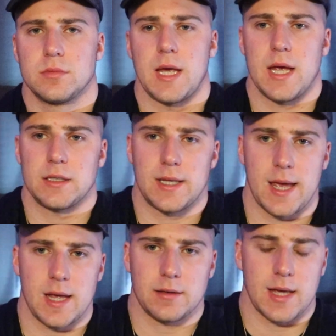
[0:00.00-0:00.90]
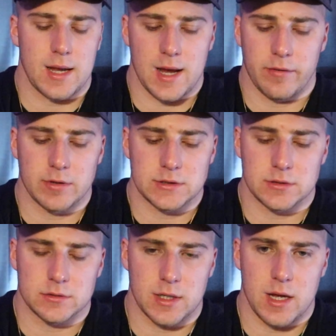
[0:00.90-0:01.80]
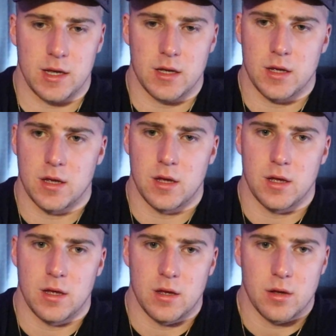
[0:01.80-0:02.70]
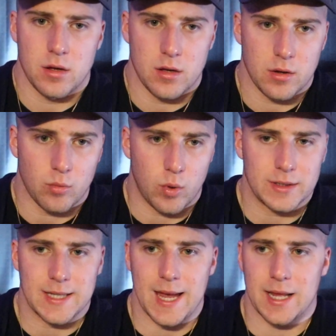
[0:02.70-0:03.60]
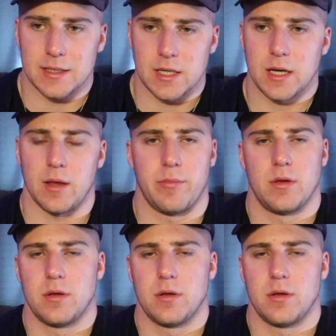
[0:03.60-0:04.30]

Take day, take every single day one day at a time.